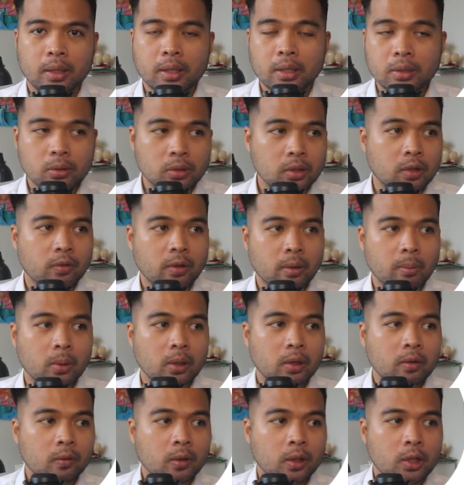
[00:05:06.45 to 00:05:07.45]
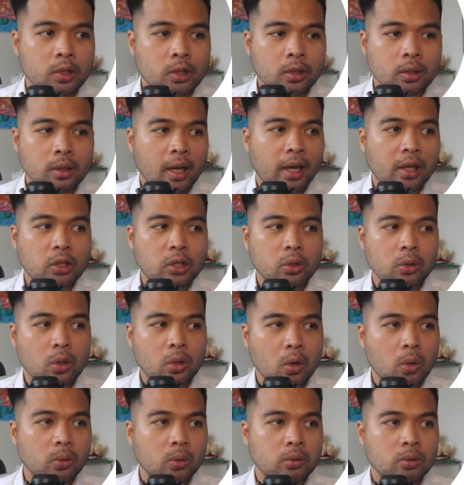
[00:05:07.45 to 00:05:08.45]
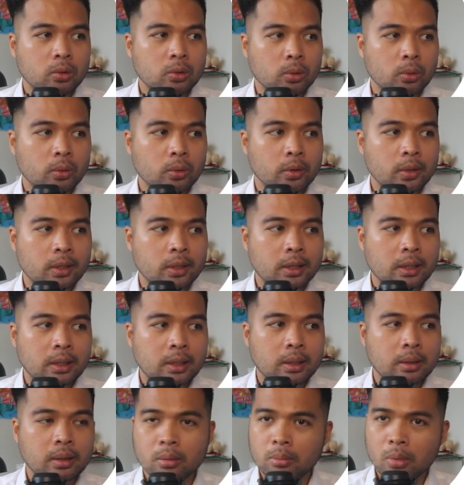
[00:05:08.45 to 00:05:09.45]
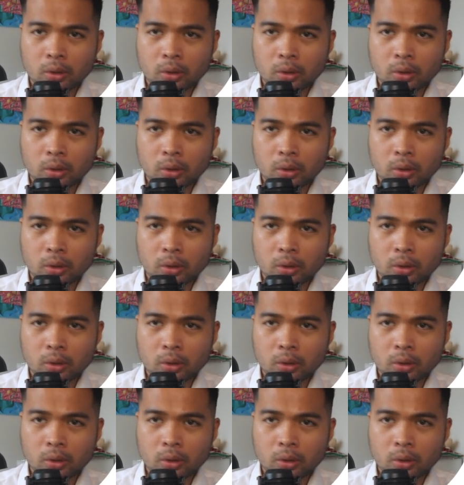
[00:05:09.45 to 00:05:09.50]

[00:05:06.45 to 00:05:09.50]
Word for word: into the February version and you go to the